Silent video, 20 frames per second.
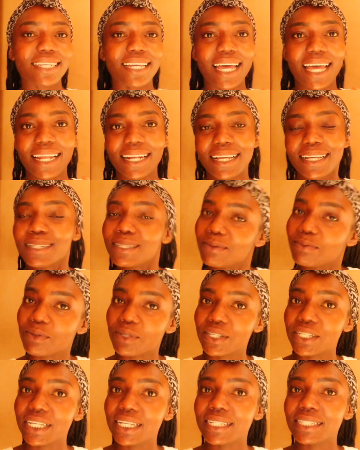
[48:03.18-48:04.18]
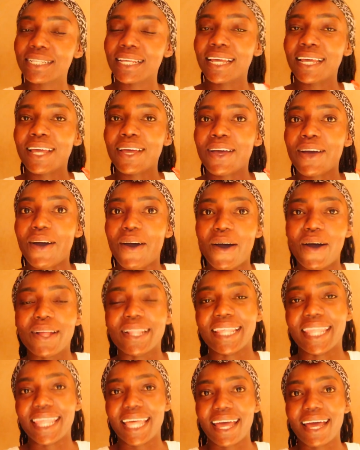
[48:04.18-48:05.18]
to kind of experience
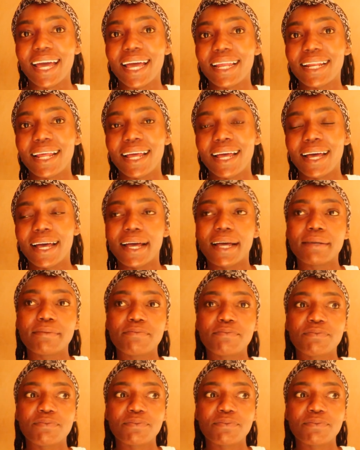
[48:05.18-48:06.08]
all of that,